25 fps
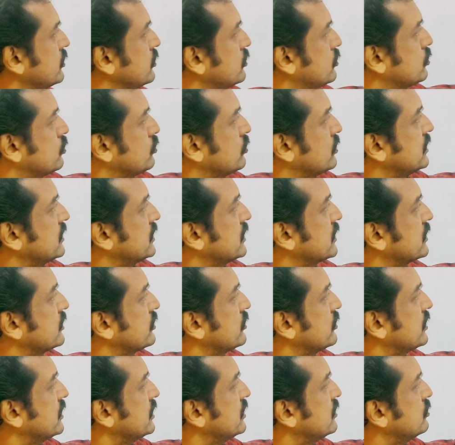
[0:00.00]
2 and 2 is very
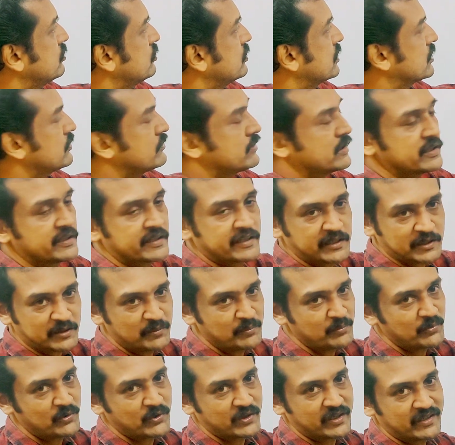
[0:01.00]

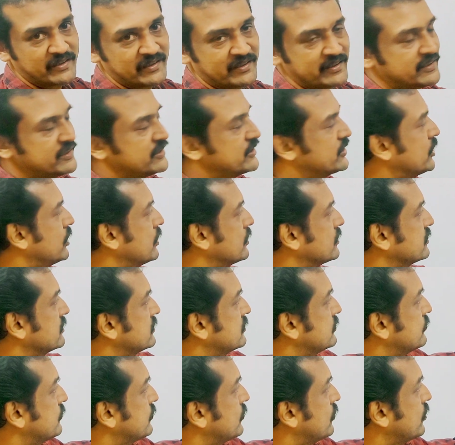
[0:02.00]
important.
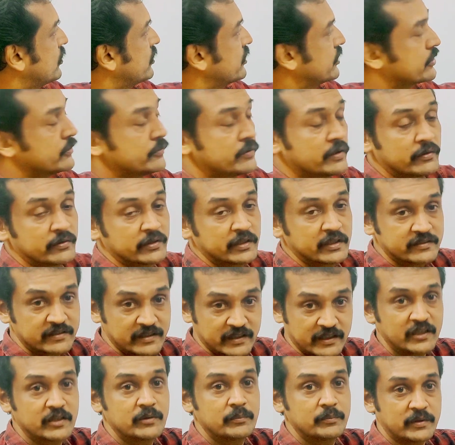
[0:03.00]
4 is very
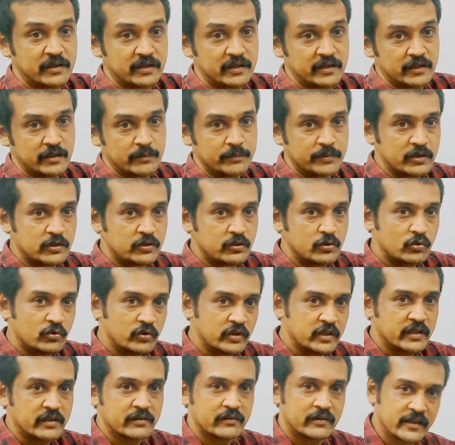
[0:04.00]
important. 2
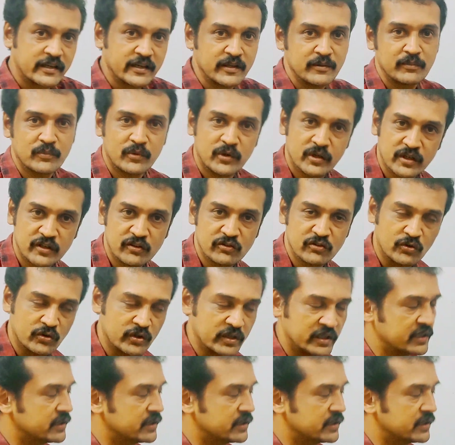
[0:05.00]
is very important. Now,